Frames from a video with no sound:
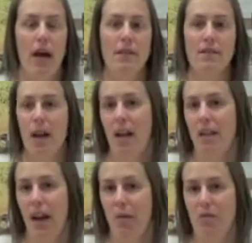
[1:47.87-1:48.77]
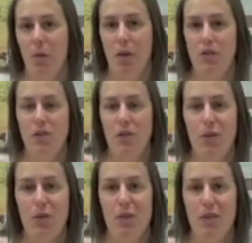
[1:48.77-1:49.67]
I decided that I was going
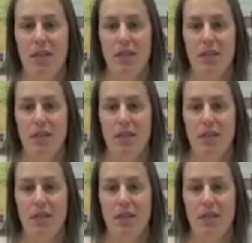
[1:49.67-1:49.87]
to